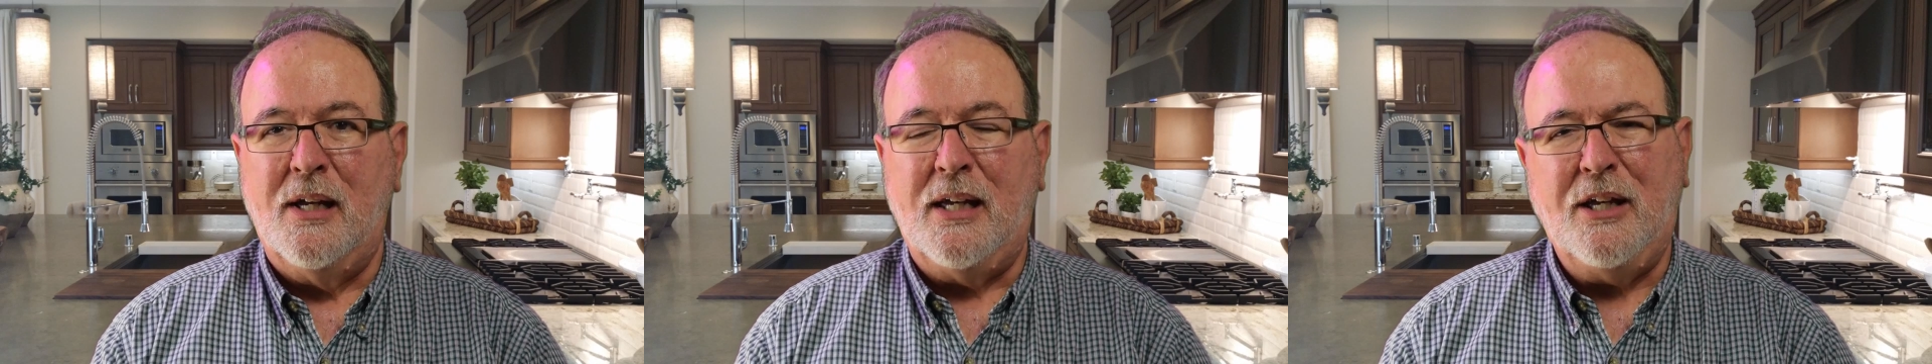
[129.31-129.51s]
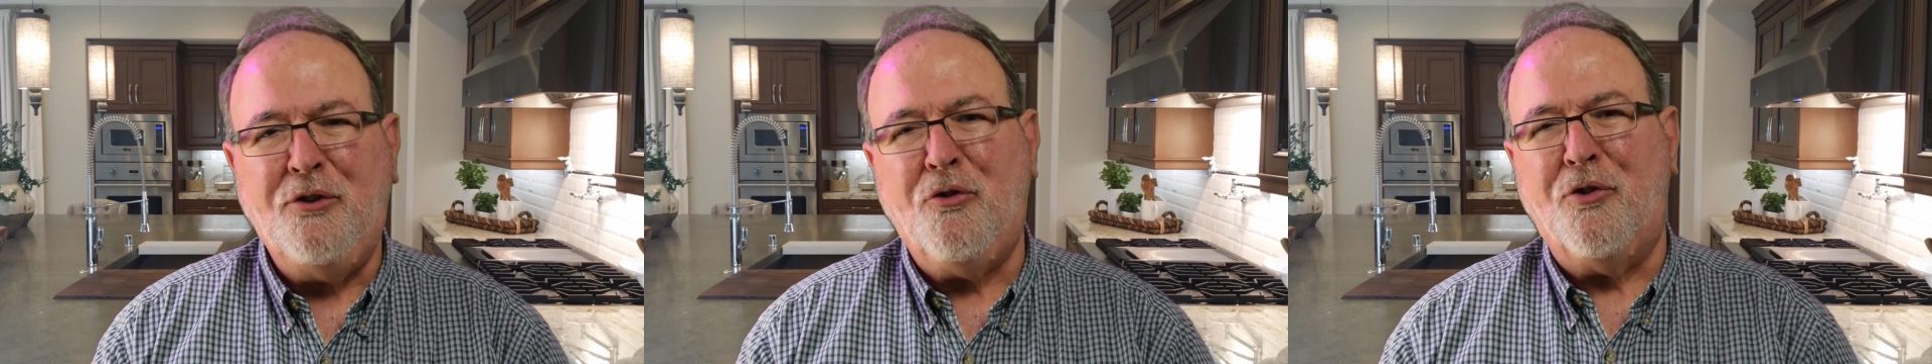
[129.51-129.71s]

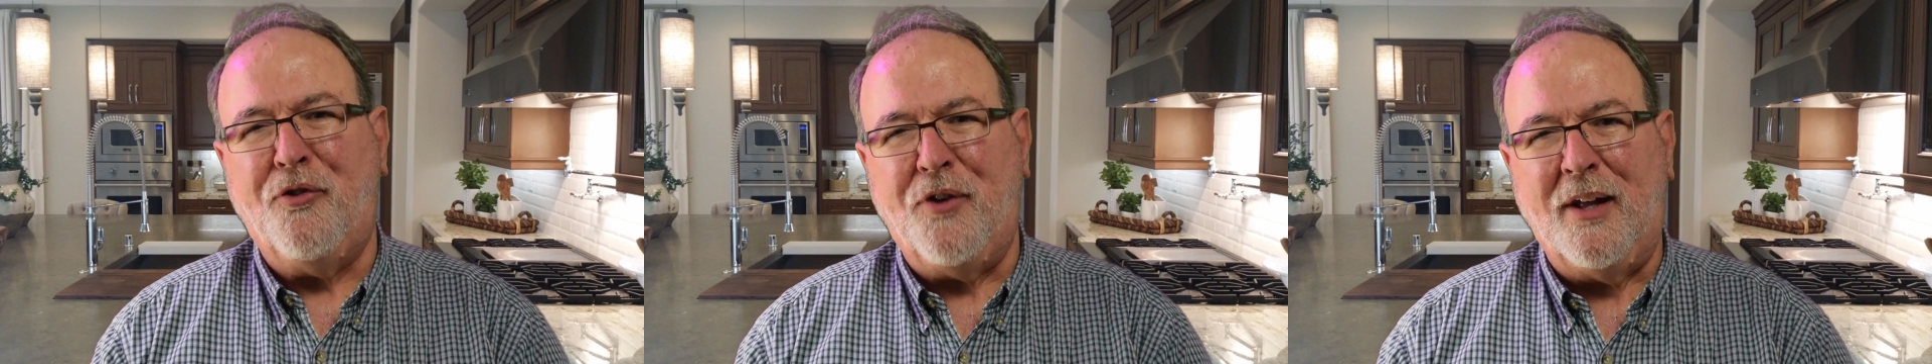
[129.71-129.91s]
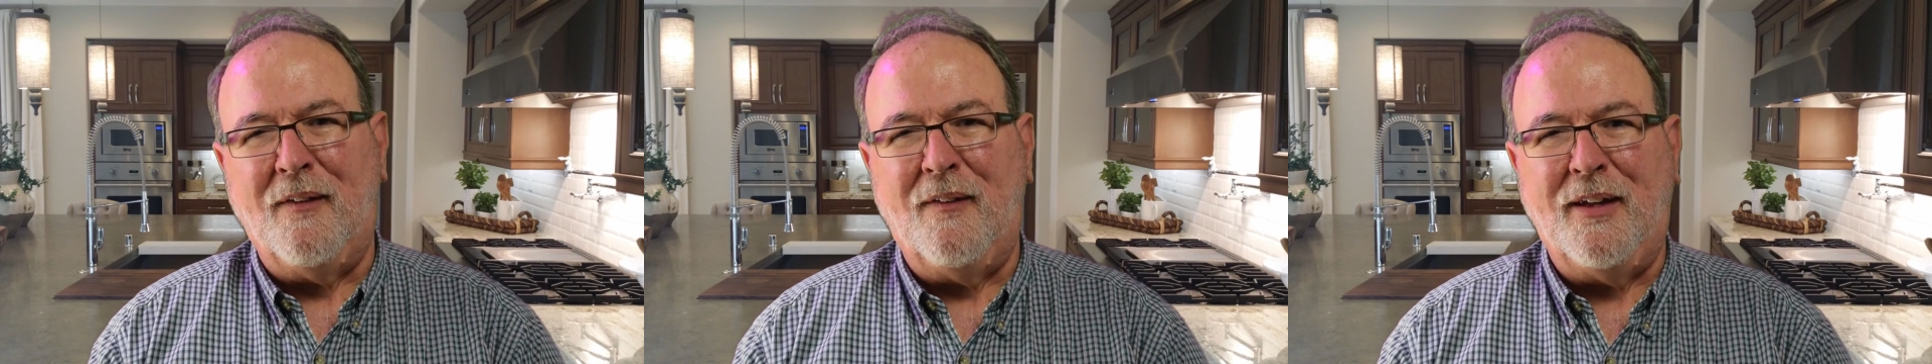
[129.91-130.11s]

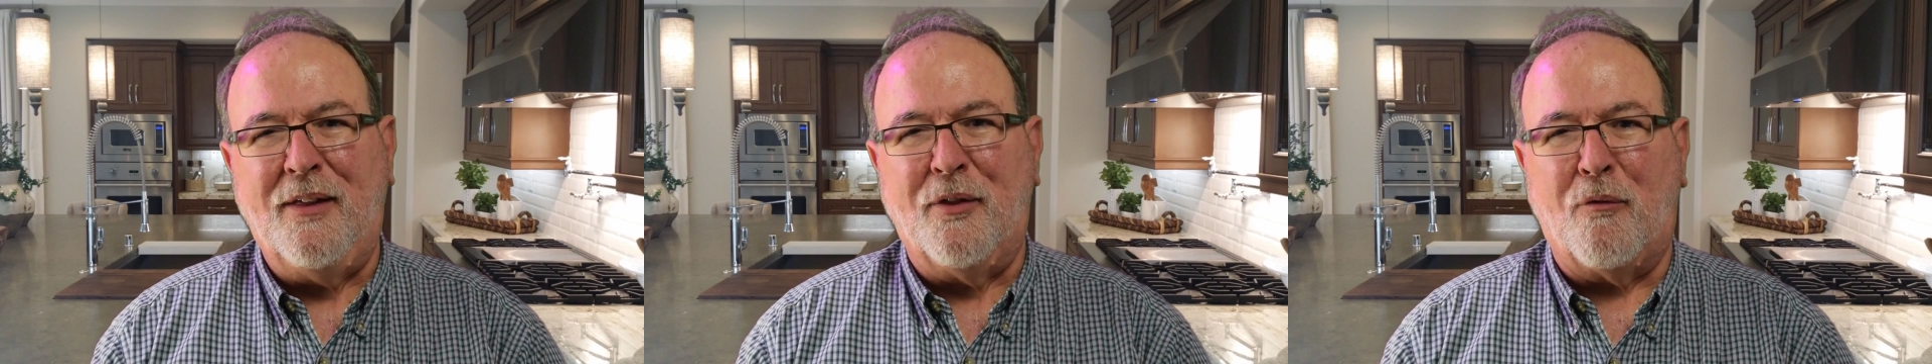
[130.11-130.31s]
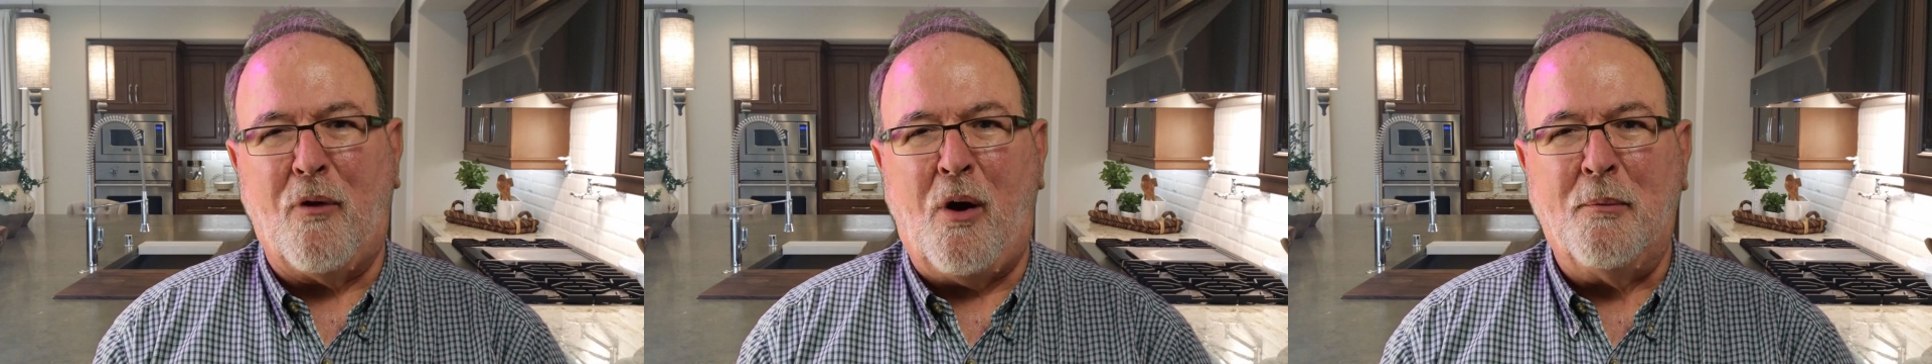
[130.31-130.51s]
Interestingly,
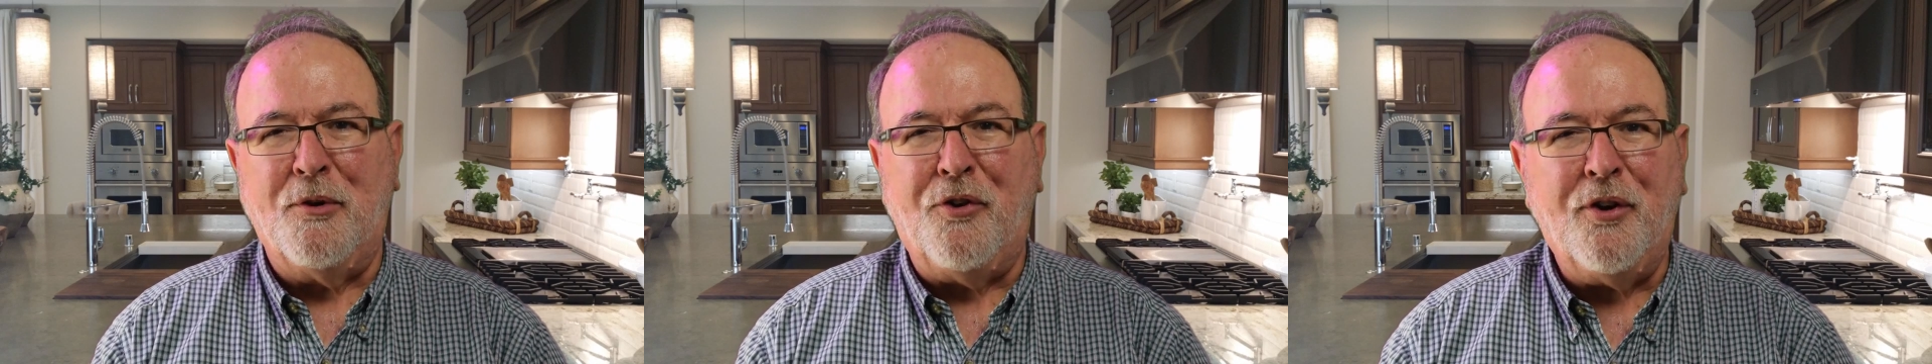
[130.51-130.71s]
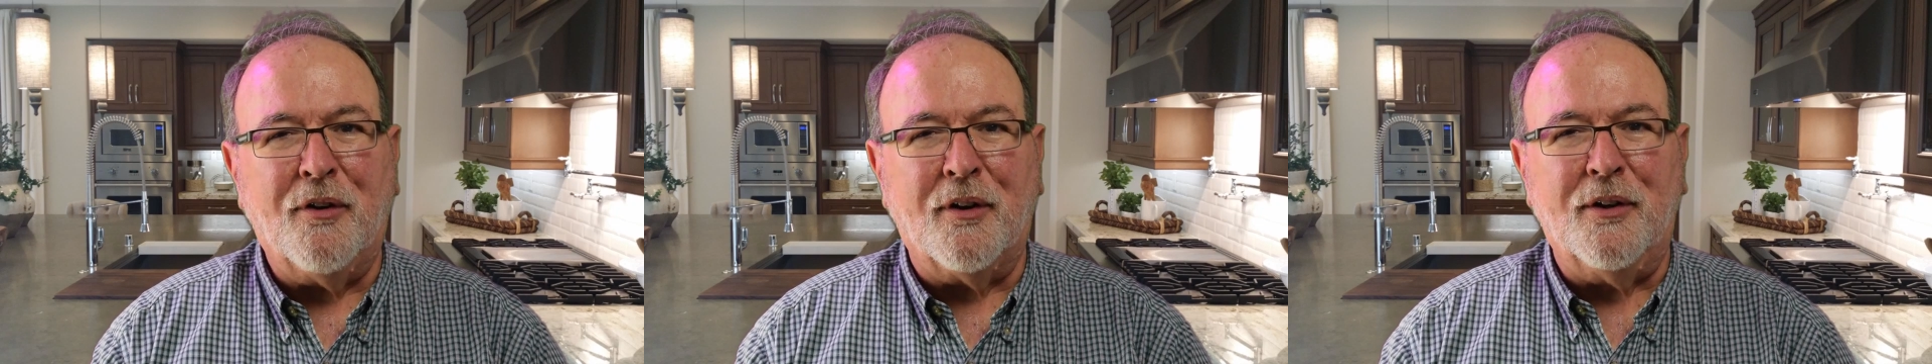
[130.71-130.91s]
the raw
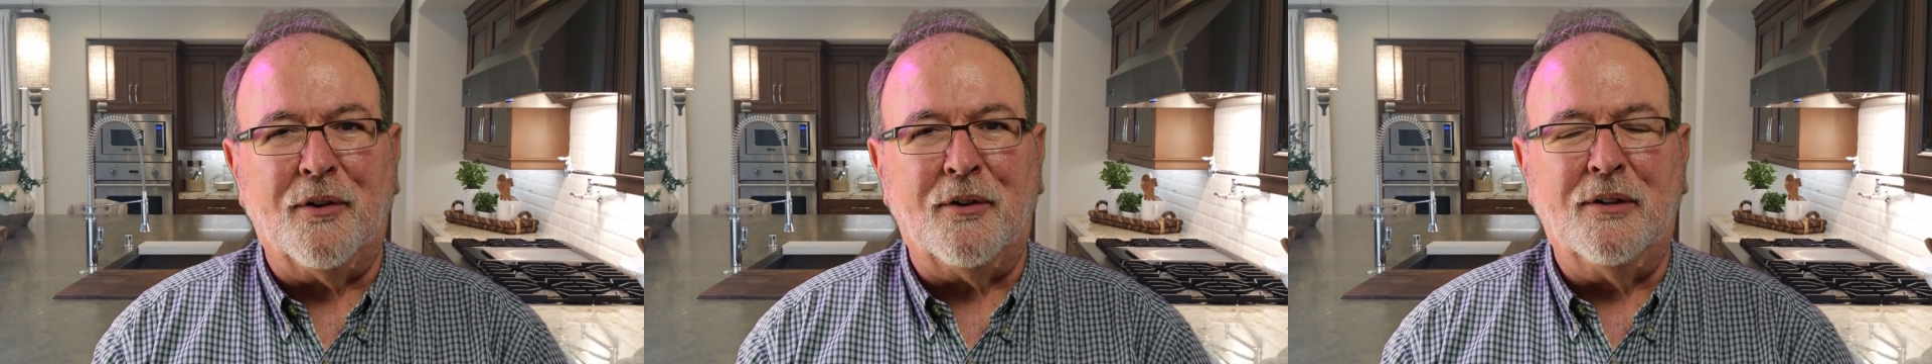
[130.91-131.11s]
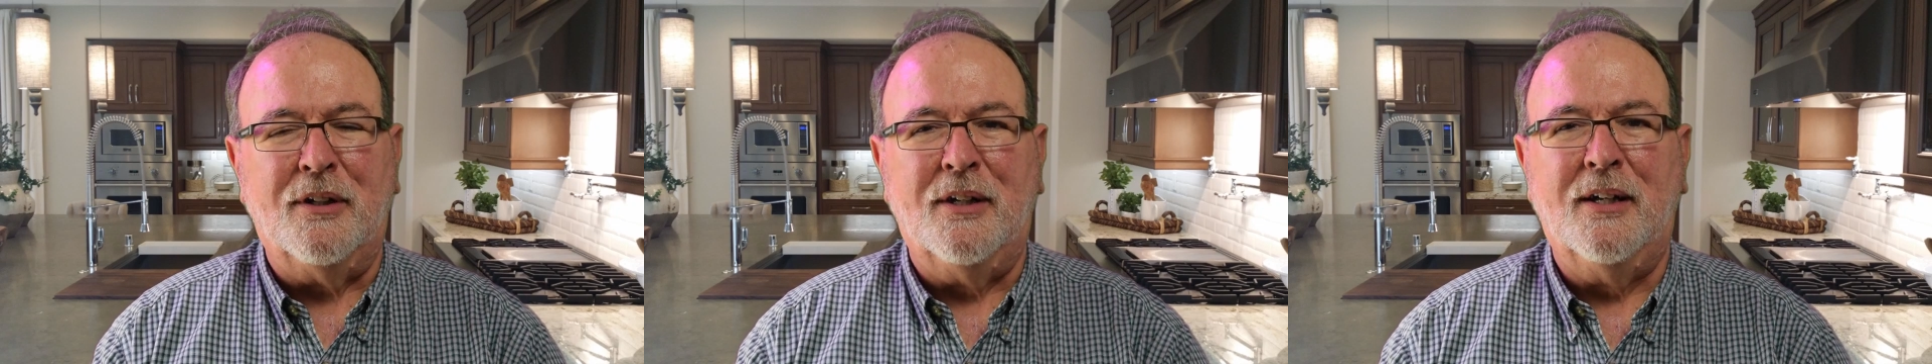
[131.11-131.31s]

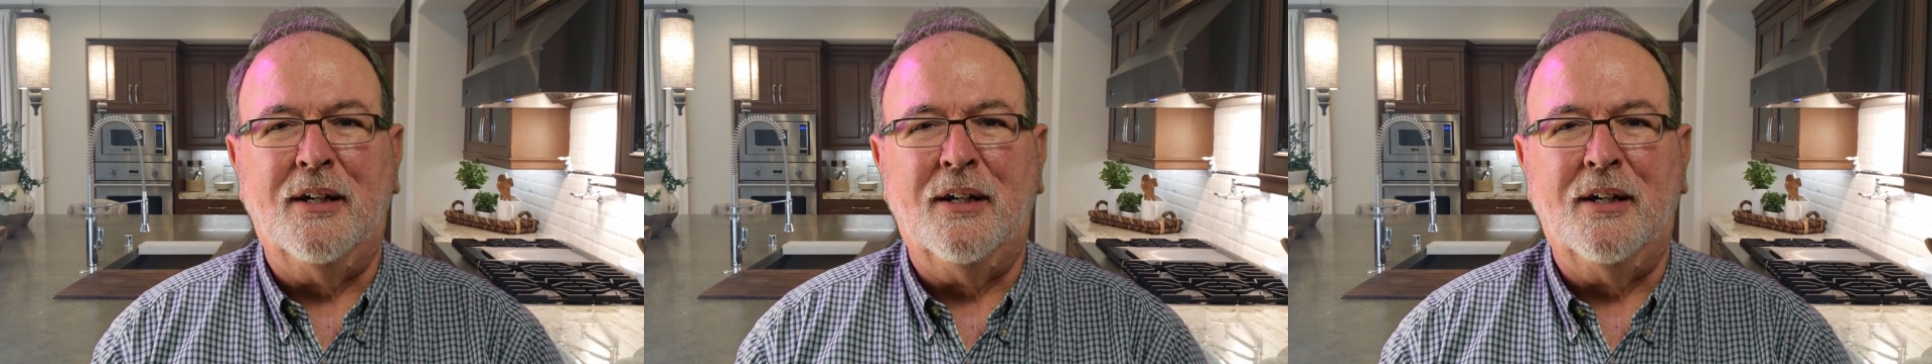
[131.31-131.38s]
material